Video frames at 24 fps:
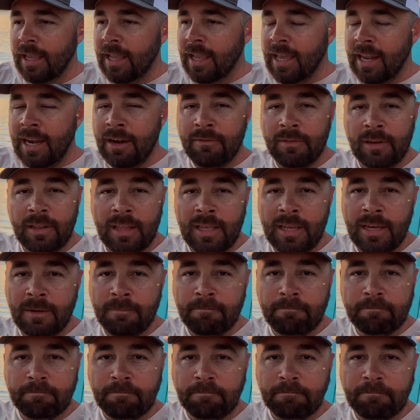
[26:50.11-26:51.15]
Had
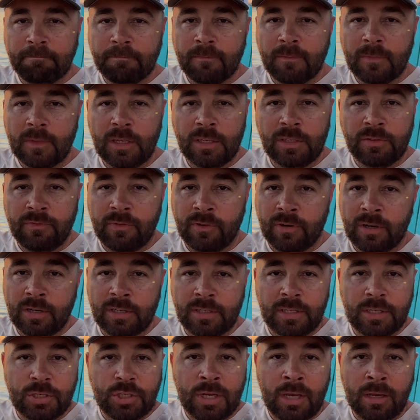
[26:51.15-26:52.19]
everything as far
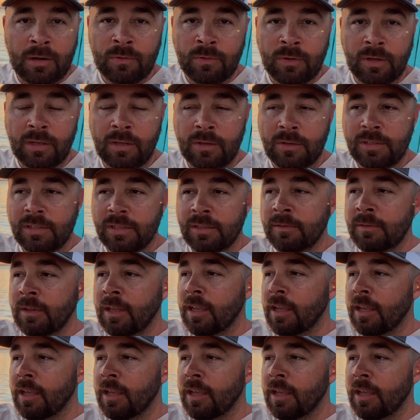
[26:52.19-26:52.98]
as the channel goes and